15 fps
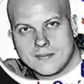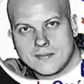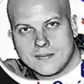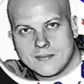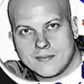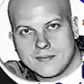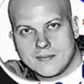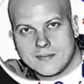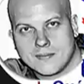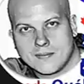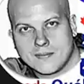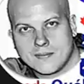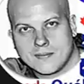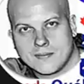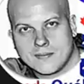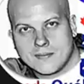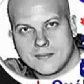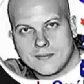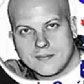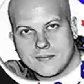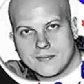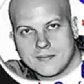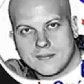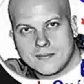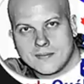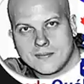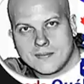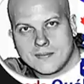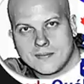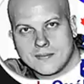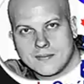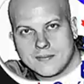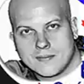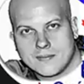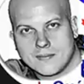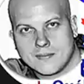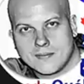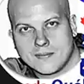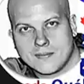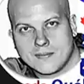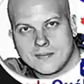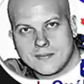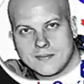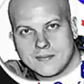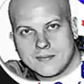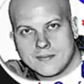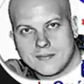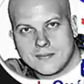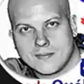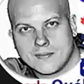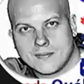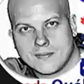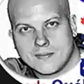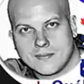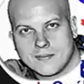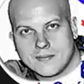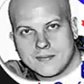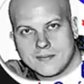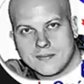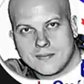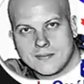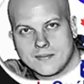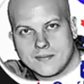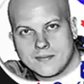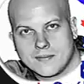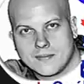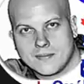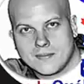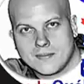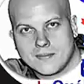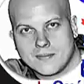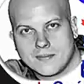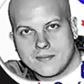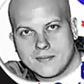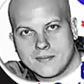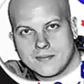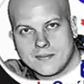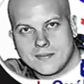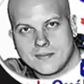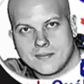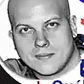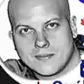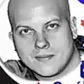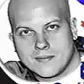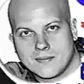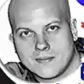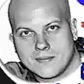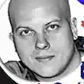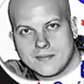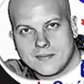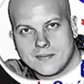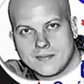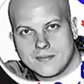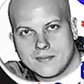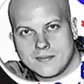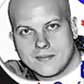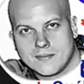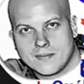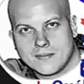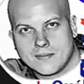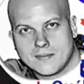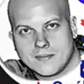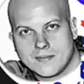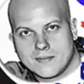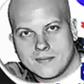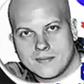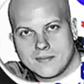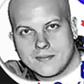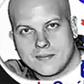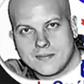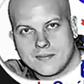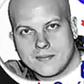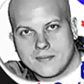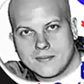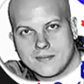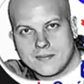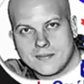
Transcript: energy, but I'm not sure what that could be. Field of truth,